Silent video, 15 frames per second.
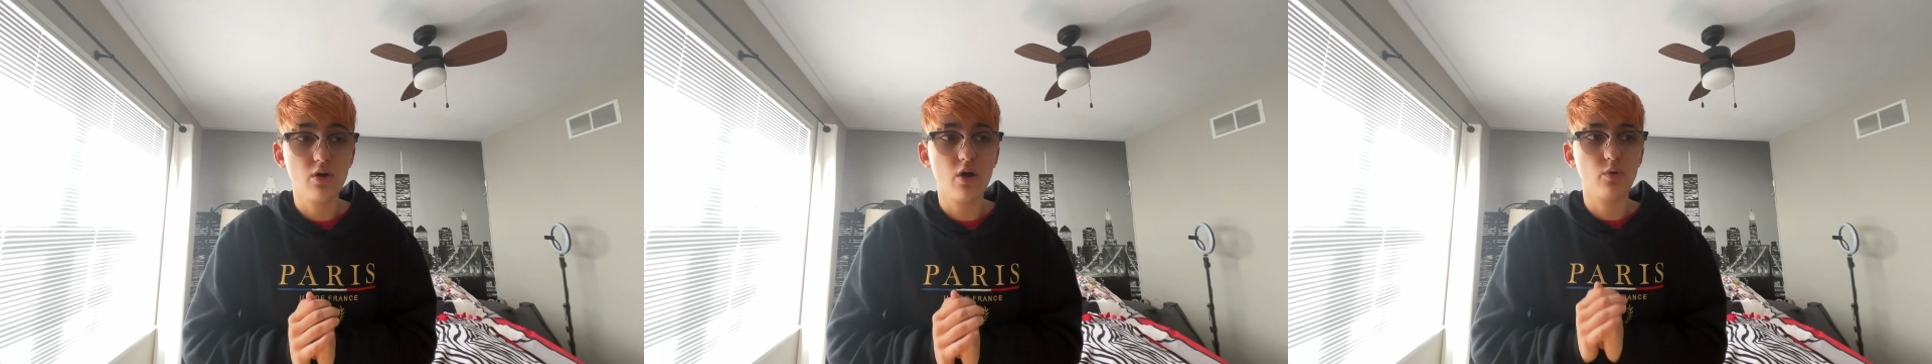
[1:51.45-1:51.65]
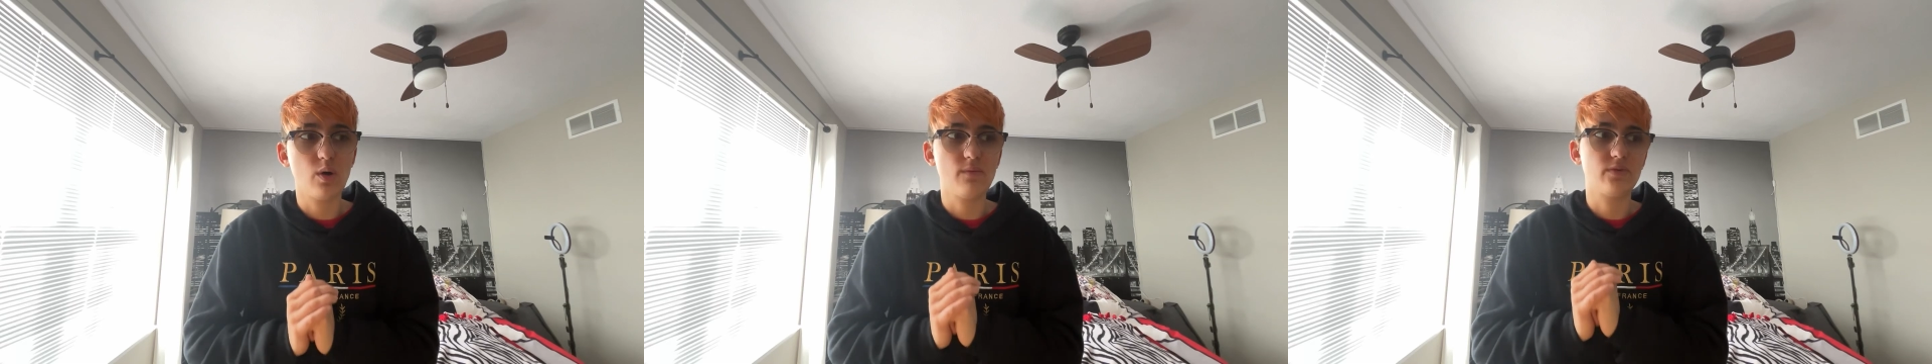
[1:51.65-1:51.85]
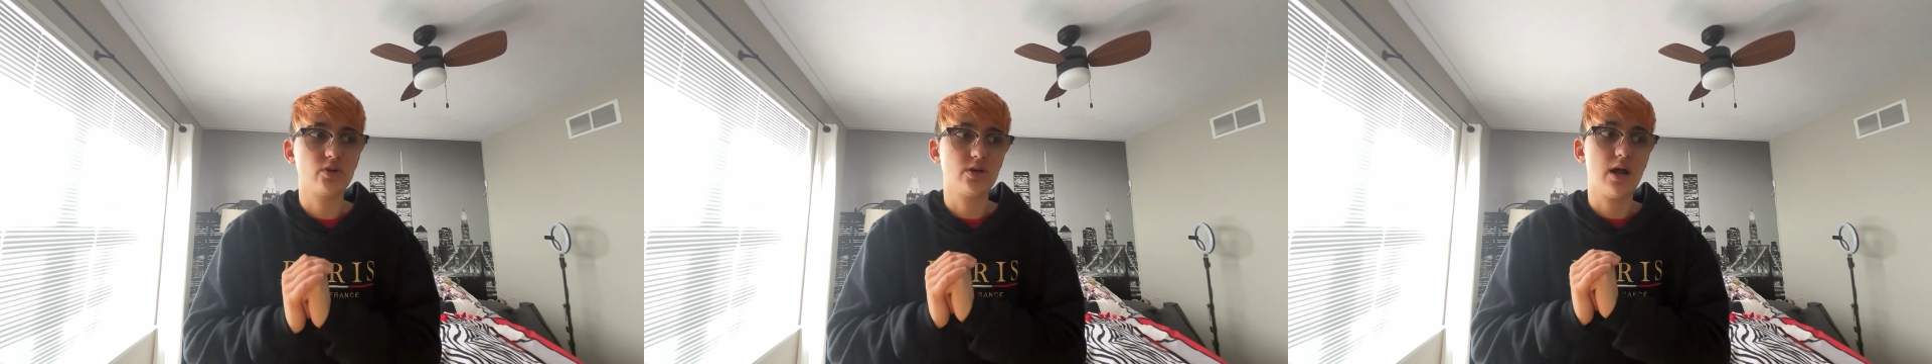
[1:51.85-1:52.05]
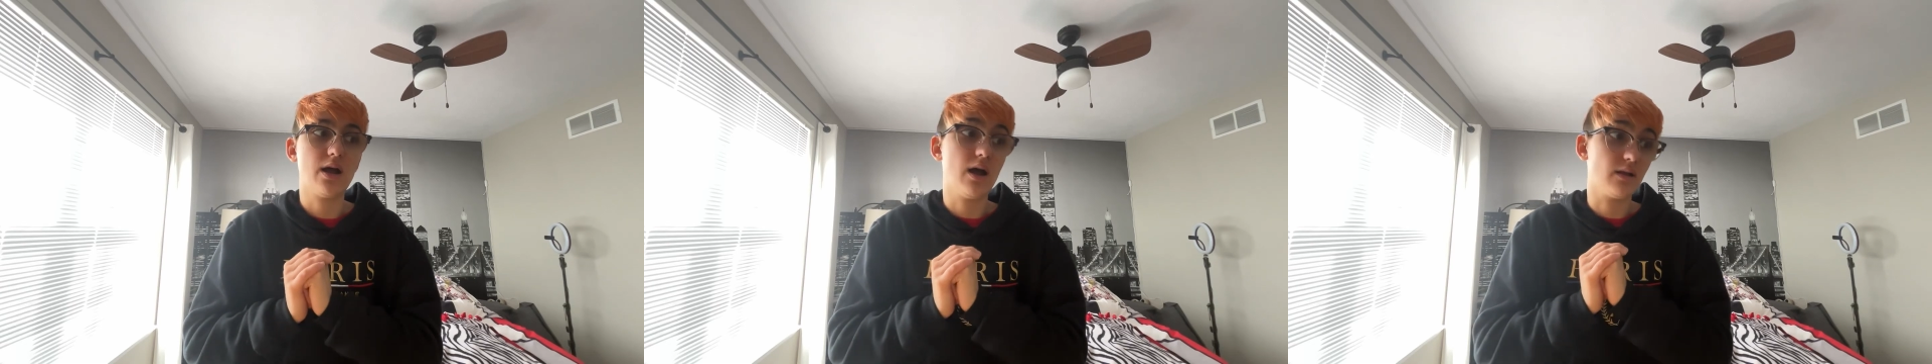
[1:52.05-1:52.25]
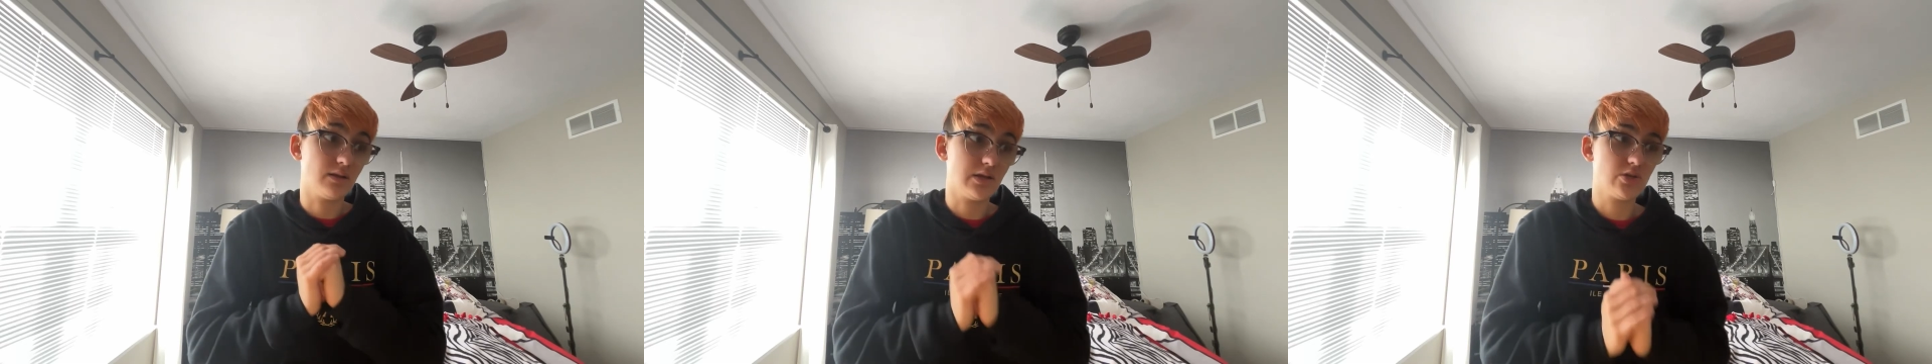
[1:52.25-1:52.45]
however,
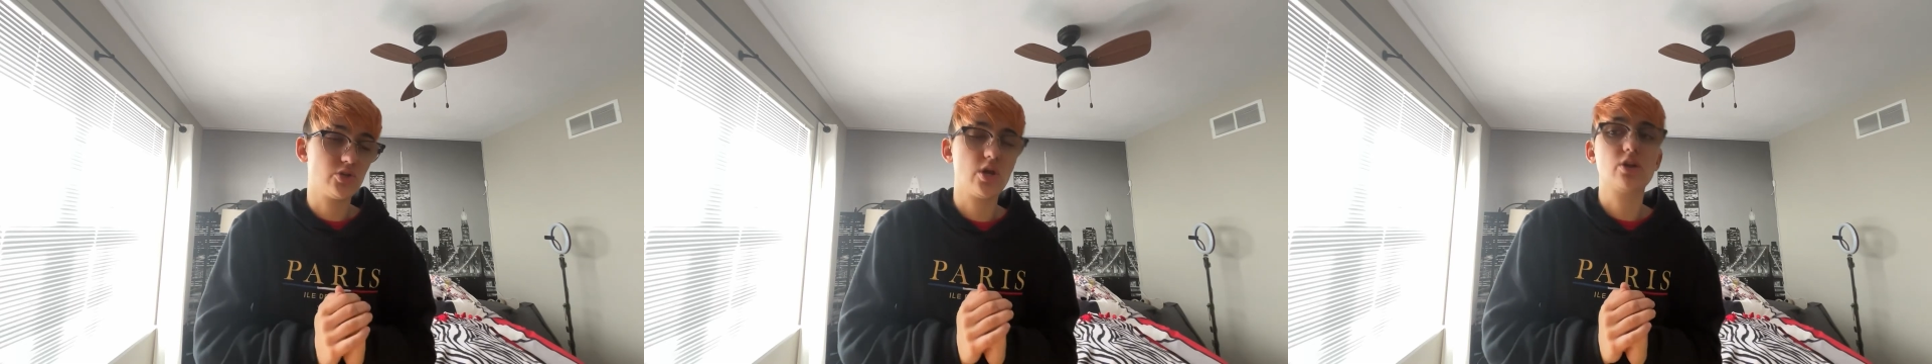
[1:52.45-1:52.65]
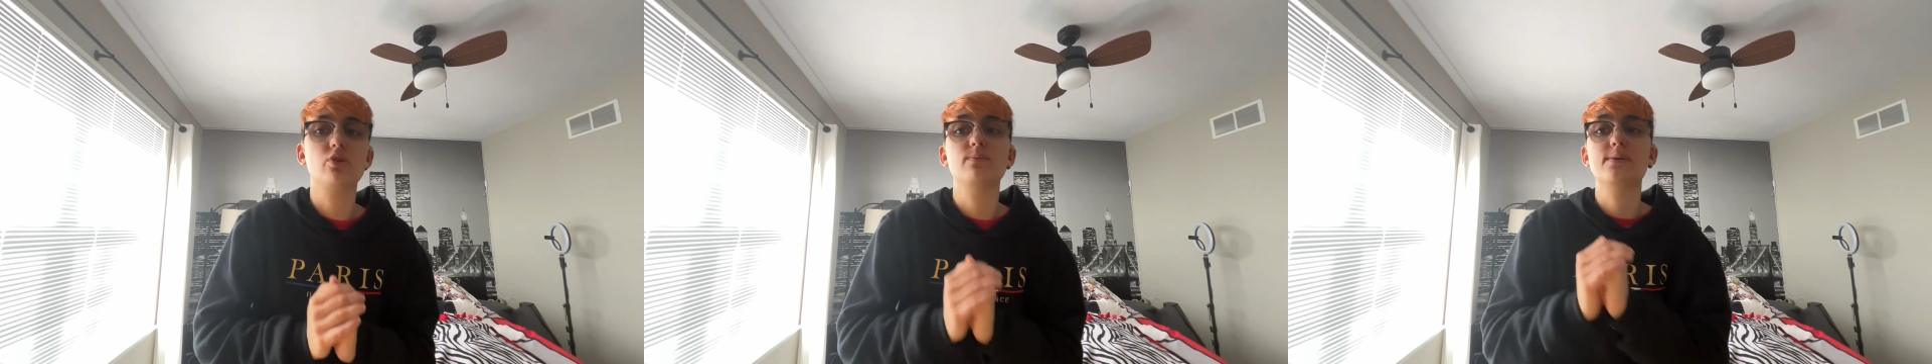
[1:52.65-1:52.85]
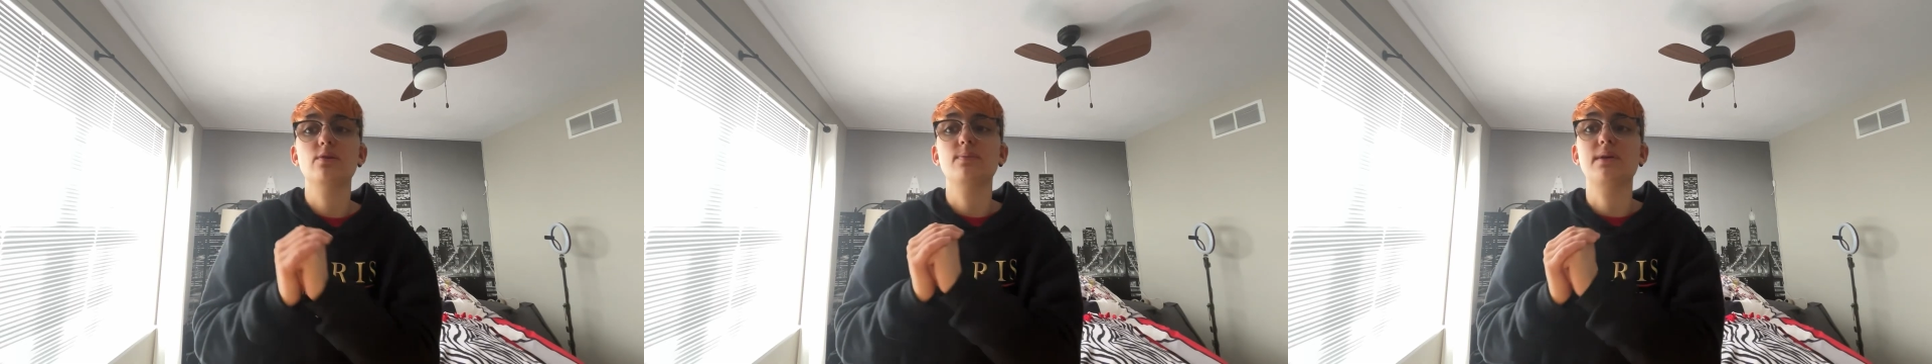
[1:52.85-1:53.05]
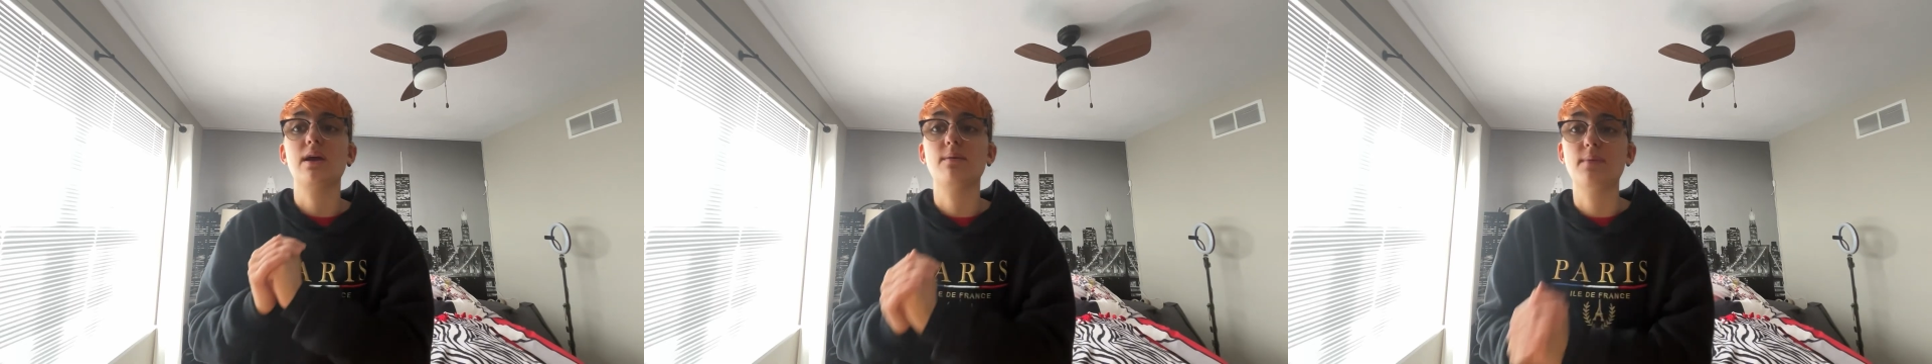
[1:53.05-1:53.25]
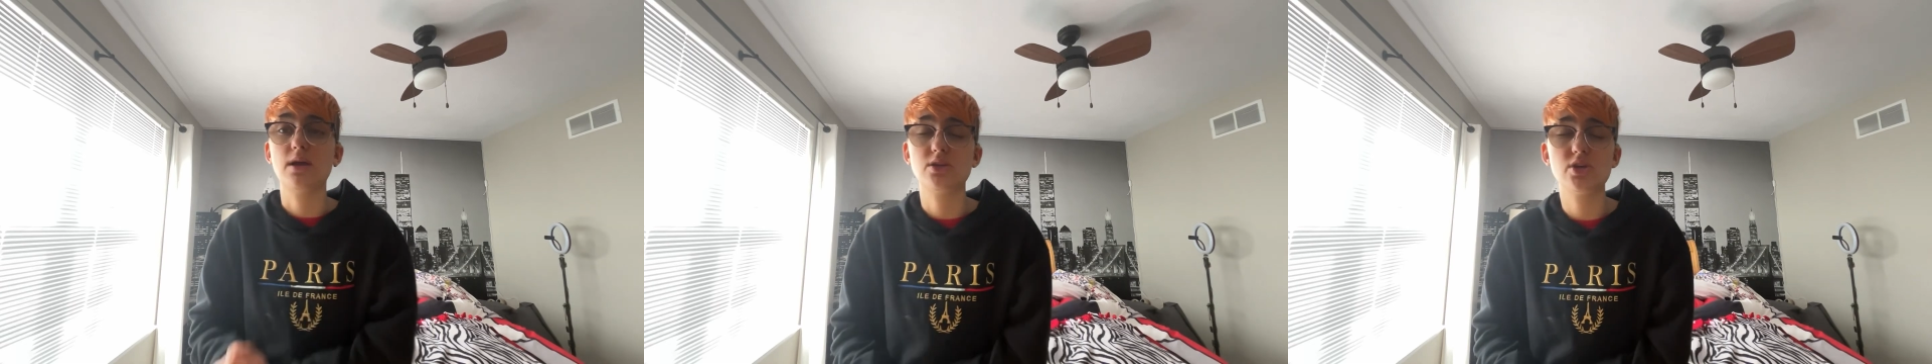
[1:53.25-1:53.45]
not on his channel, but it'll be
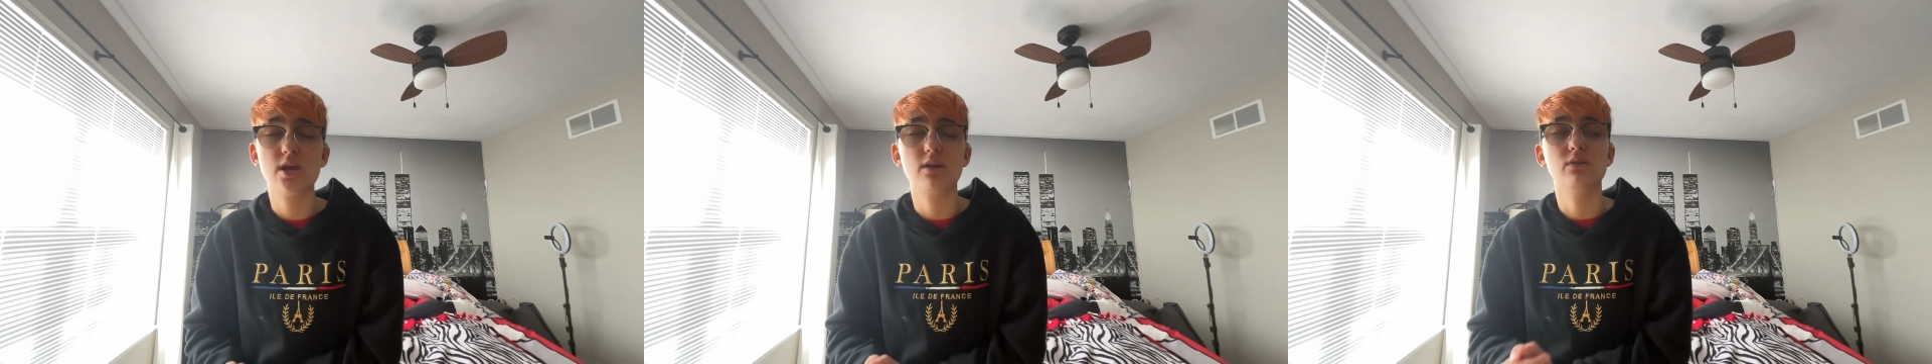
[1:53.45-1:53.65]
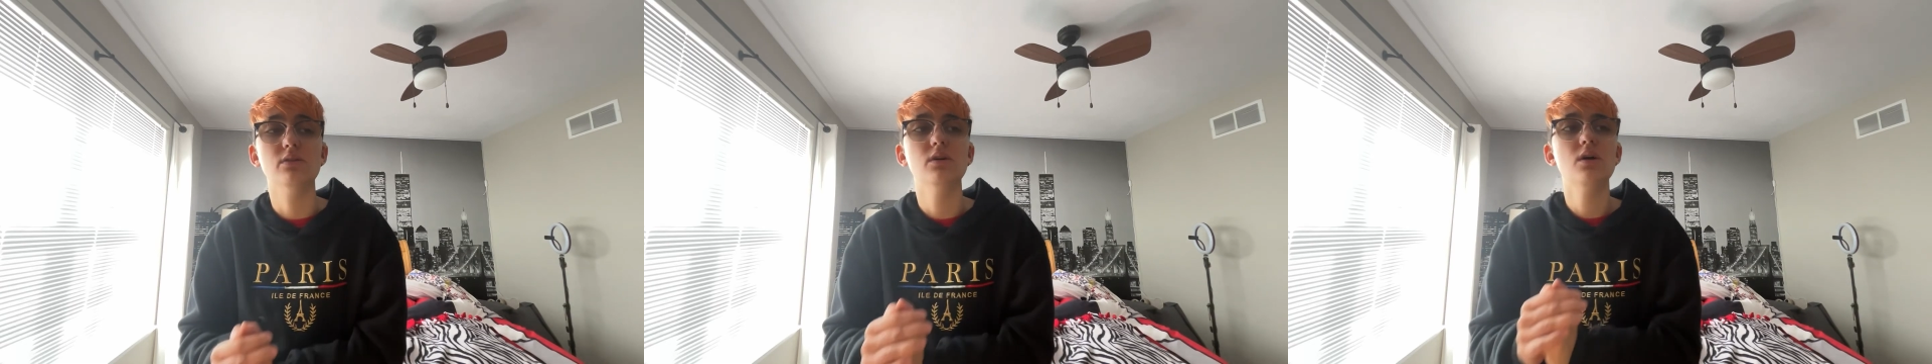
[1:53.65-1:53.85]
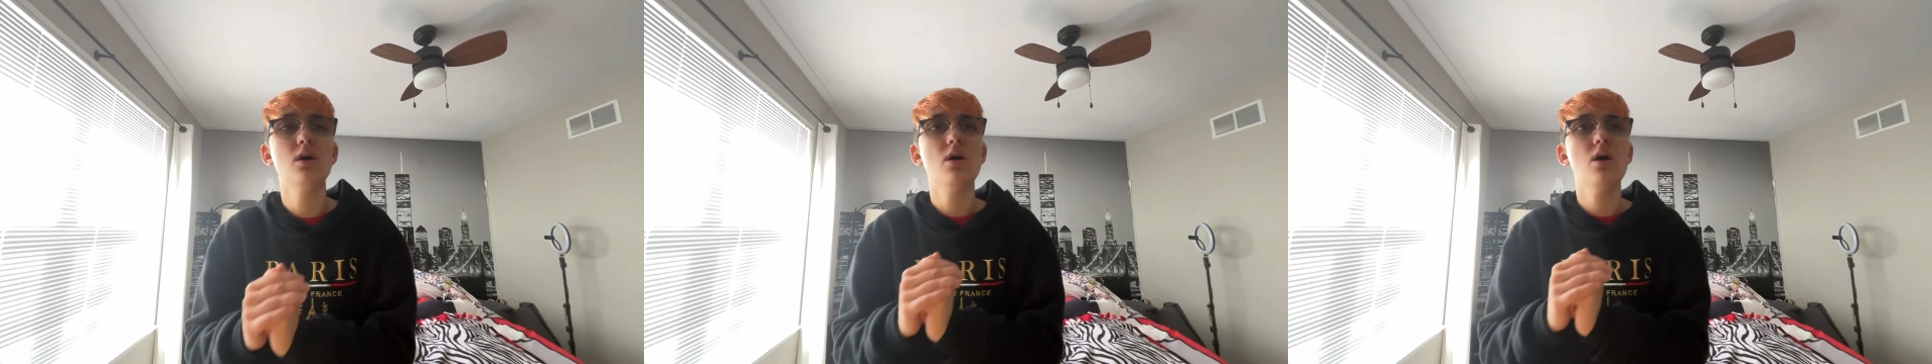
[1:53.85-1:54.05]
on my channel.